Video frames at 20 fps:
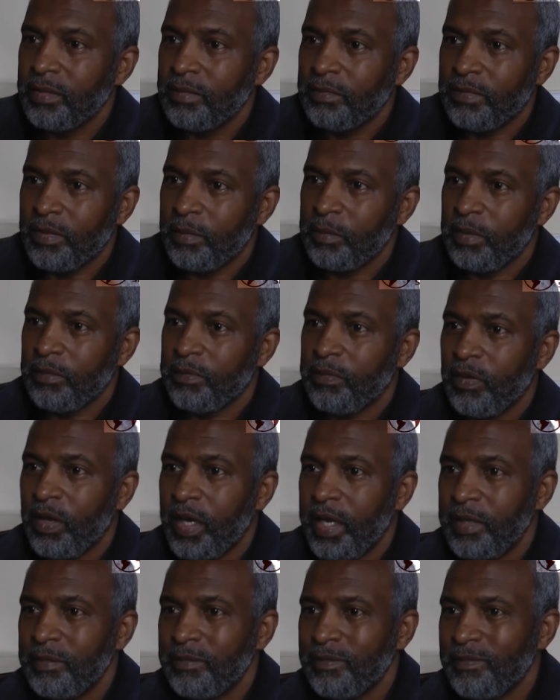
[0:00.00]
from a
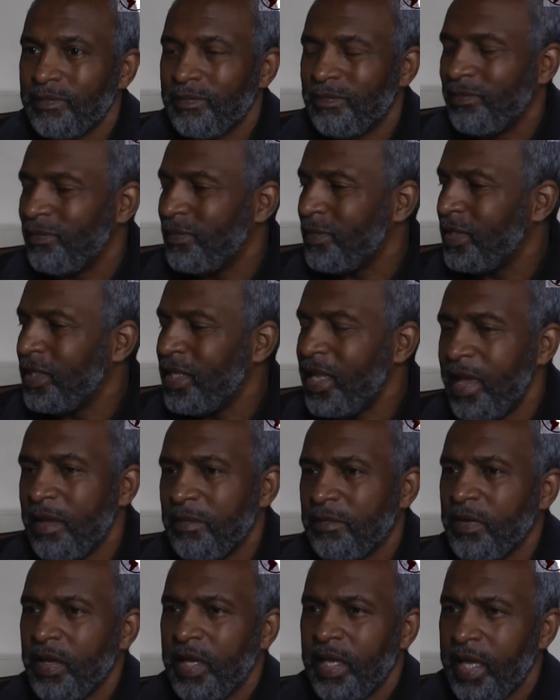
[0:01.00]
fight?
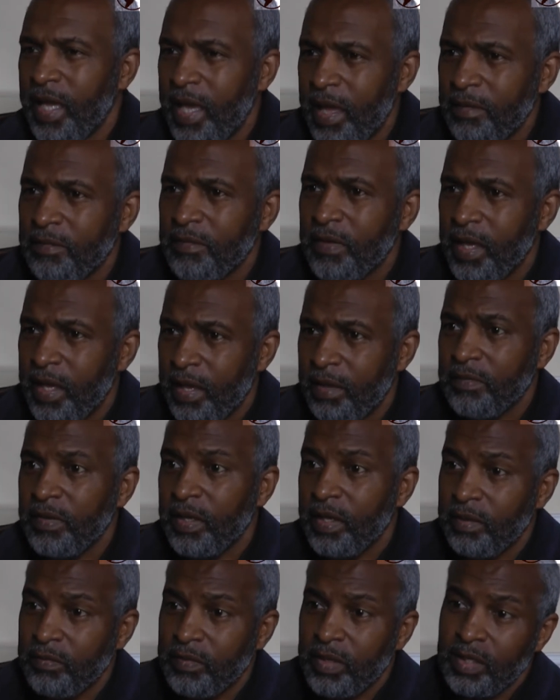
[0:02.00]
Never, ever, ever,
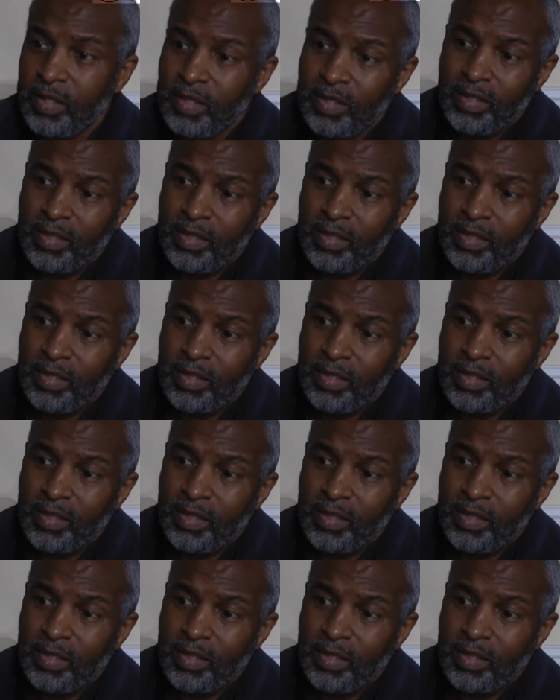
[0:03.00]
ever.